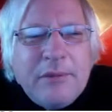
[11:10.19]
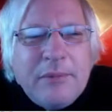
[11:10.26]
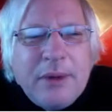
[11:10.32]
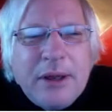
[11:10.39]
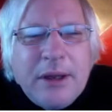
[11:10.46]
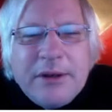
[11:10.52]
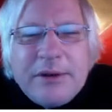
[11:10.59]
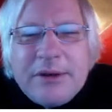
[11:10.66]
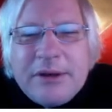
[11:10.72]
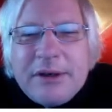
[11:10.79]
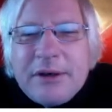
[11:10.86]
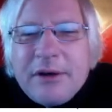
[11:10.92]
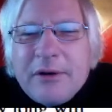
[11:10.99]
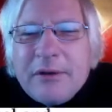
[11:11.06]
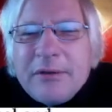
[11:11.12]
but you
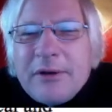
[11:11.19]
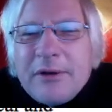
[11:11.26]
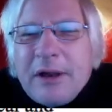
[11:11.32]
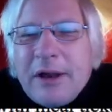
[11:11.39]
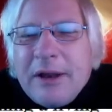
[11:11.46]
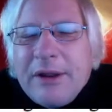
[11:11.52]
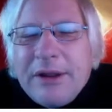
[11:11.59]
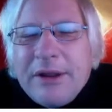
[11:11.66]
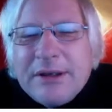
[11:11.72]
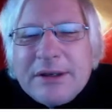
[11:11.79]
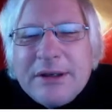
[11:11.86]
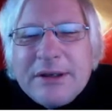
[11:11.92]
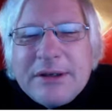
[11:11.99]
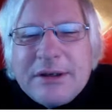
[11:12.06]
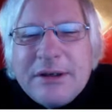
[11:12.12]
know, I,
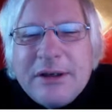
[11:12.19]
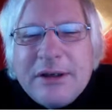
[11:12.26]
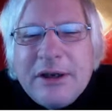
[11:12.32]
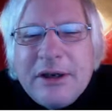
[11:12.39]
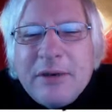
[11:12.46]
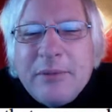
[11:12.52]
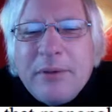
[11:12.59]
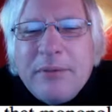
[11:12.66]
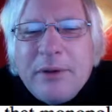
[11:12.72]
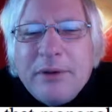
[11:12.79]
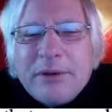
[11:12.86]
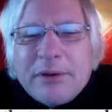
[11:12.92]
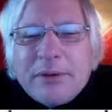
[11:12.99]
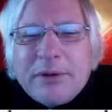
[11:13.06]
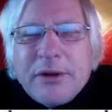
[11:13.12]
it's it's a little bit
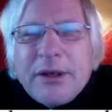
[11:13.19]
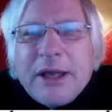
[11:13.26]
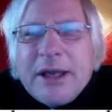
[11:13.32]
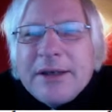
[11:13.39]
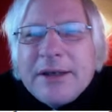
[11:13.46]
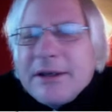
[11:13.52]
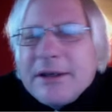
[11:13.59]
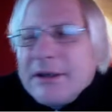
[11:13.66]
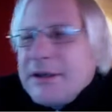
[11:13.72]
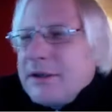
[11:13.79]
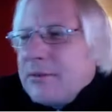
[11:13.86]
mutual in that sense.